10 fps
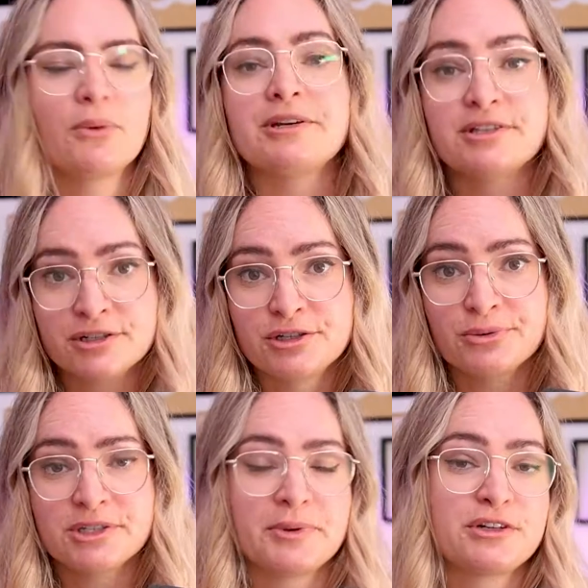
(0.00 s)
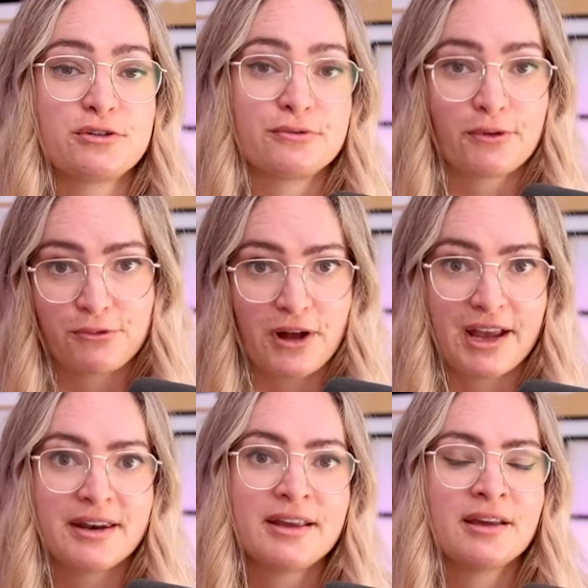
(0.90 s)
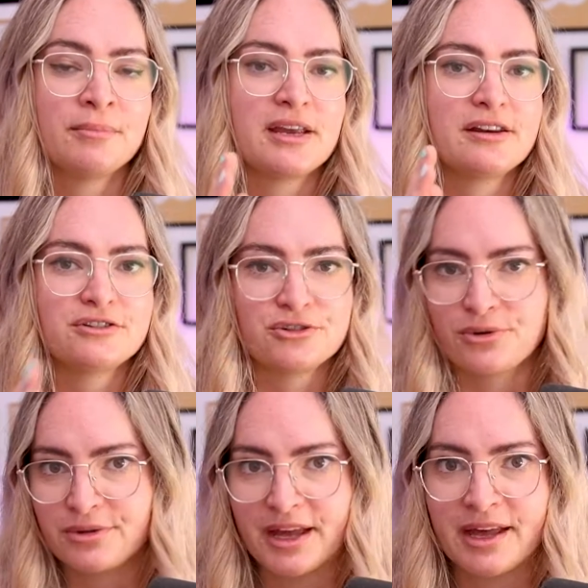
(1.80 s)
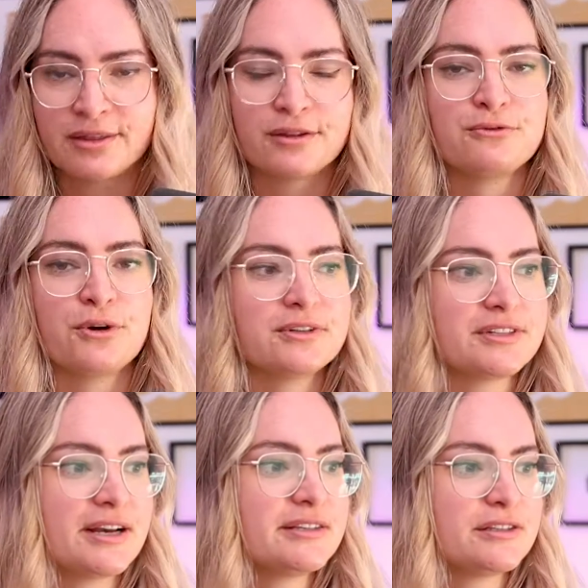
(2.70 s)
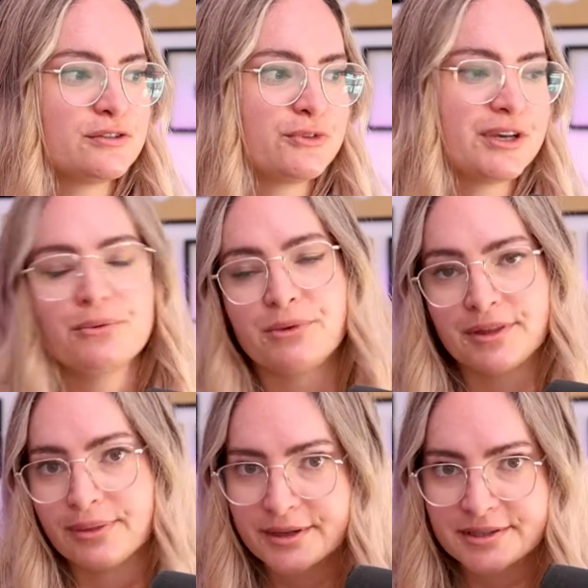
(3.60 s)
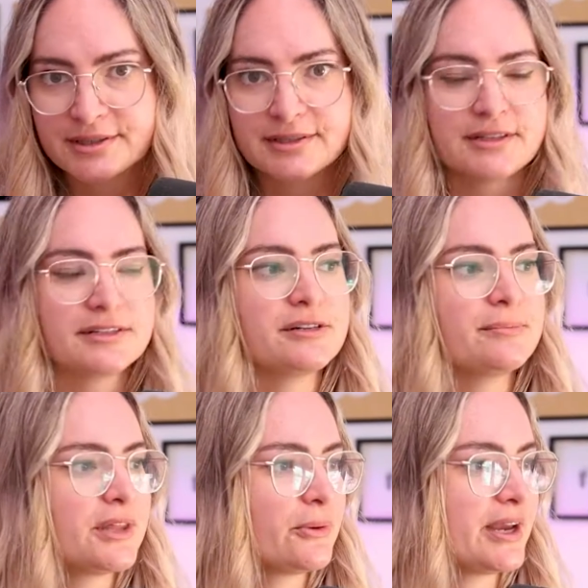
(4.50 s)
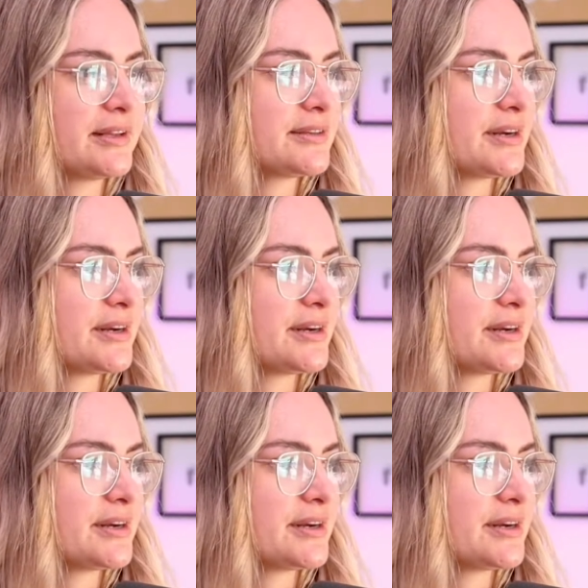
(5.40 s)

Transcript: but what we did do was a bunch of refining and making sure that the font sizes fit within this system that we had